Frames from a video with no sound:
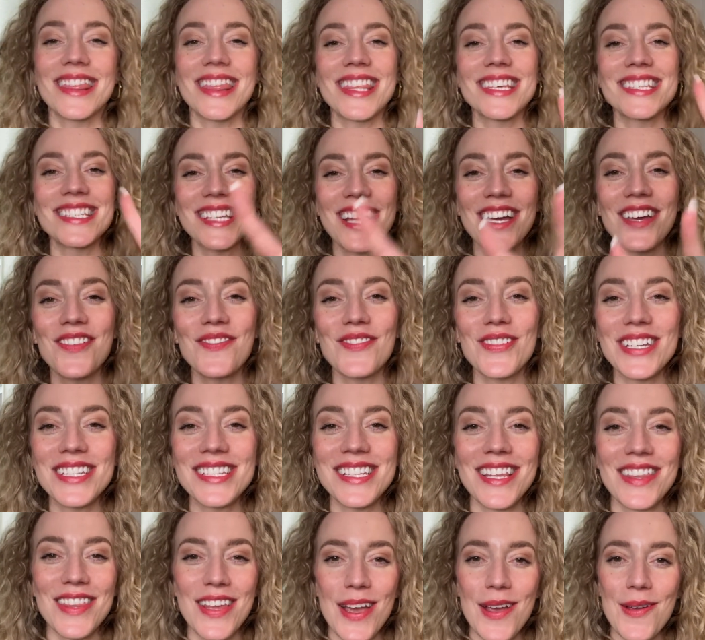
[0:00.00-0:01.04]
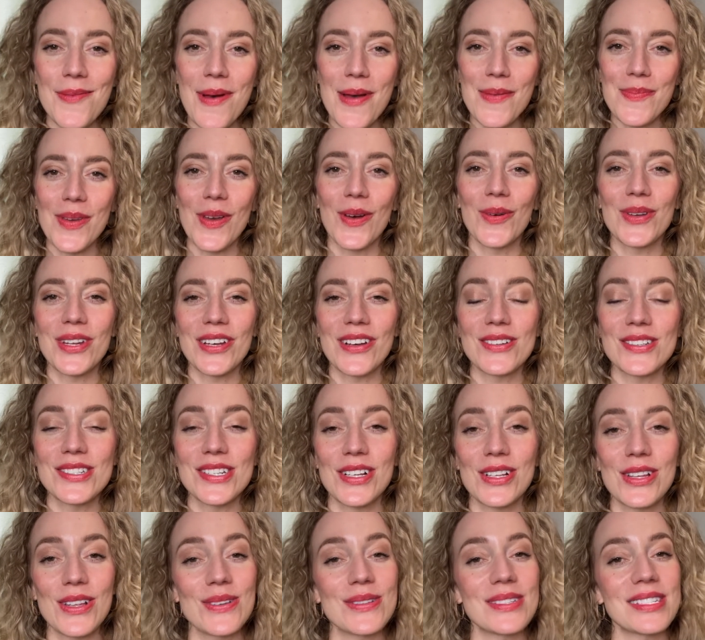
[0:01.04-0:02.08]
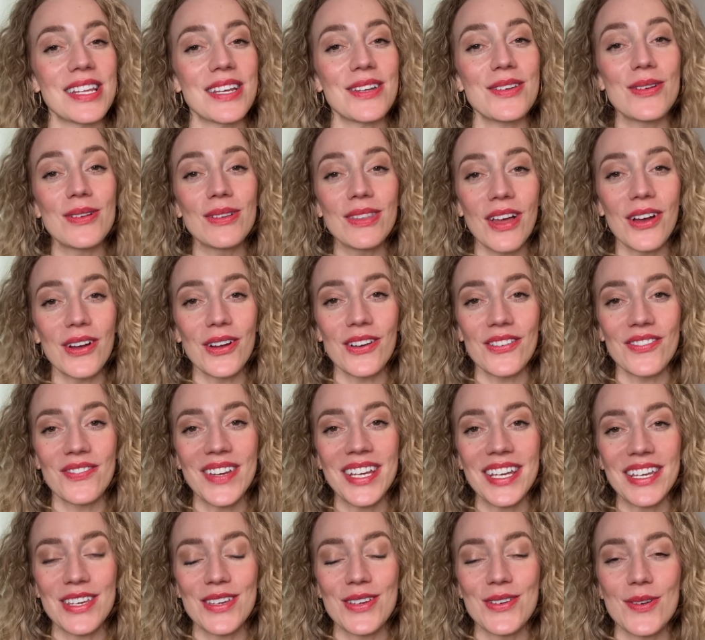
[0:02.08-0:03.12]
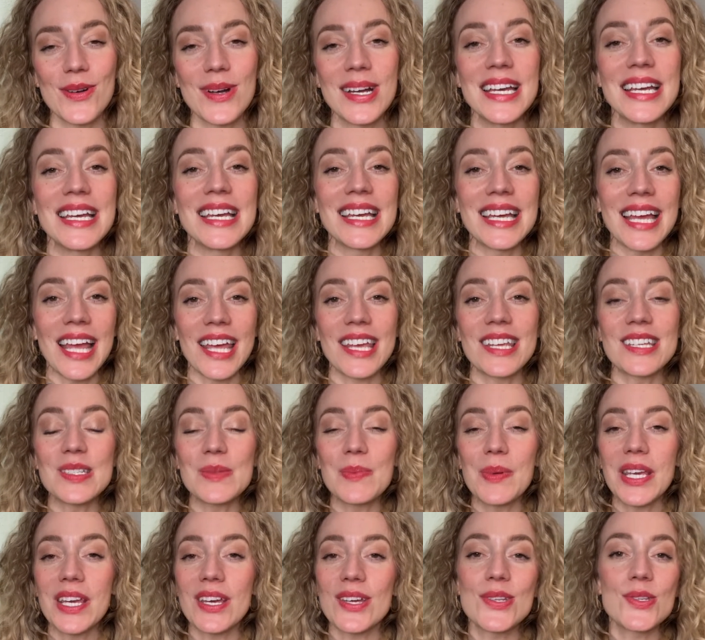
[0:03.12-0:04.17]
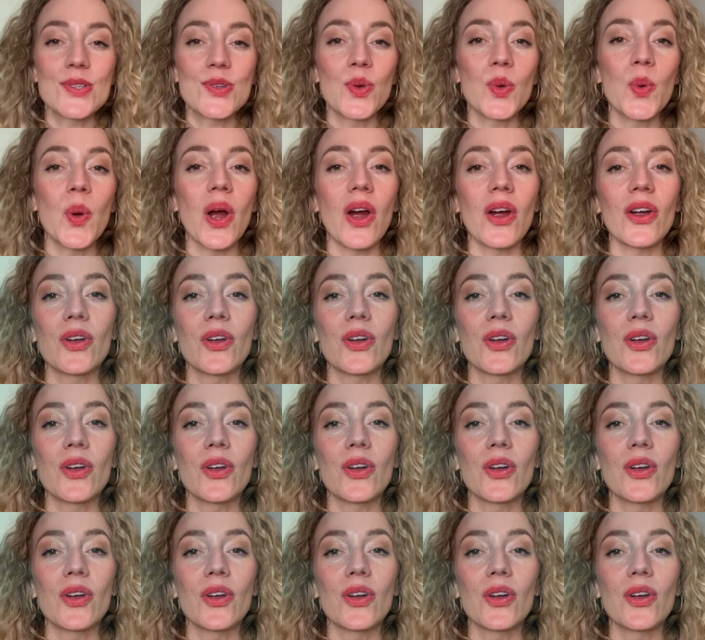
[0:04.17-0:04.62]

The second reason that you might be holding on to clothes that no longer fit you is because you are